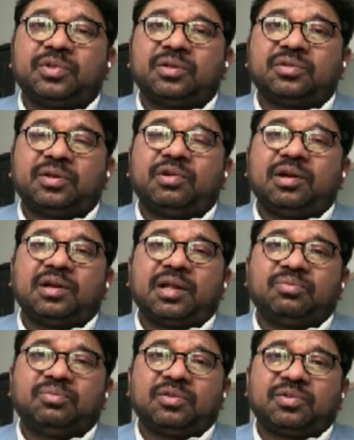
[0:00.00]
several
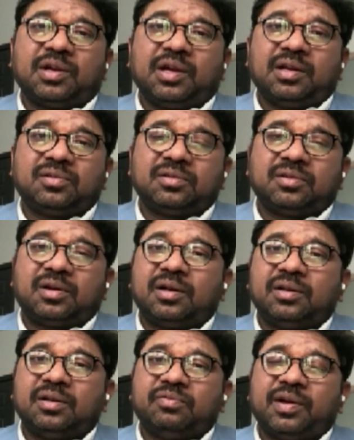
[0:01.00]
types of cancers
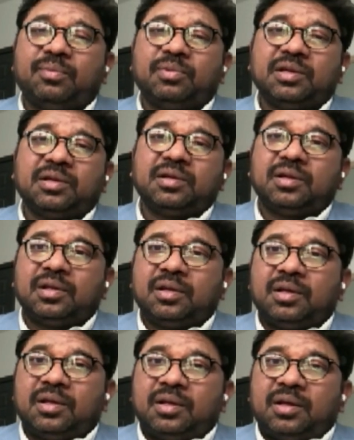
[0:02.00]
run in family,
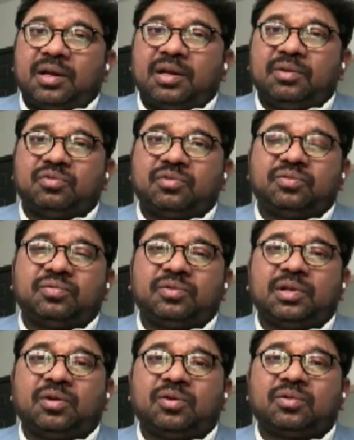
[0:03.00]
and if
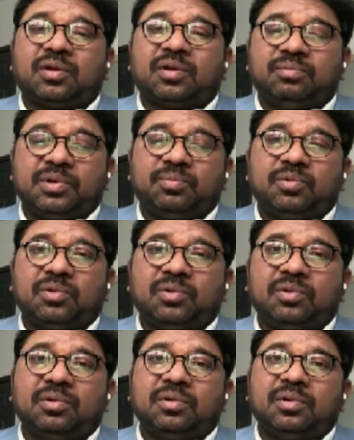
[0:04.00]
some
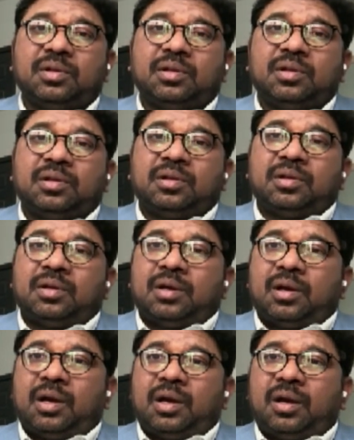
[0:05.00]
people
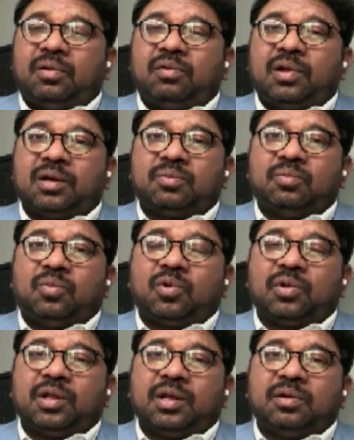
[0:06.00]
have like
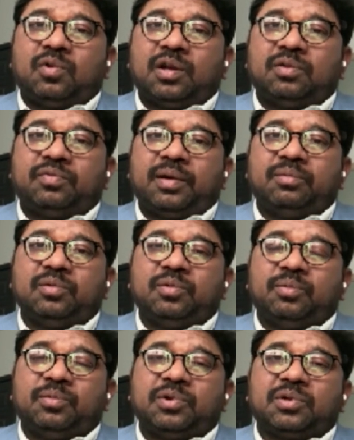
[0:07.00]
more than one family
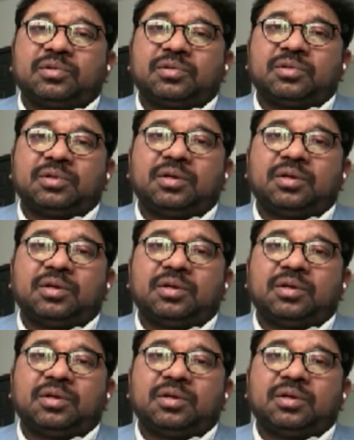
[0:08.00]
members,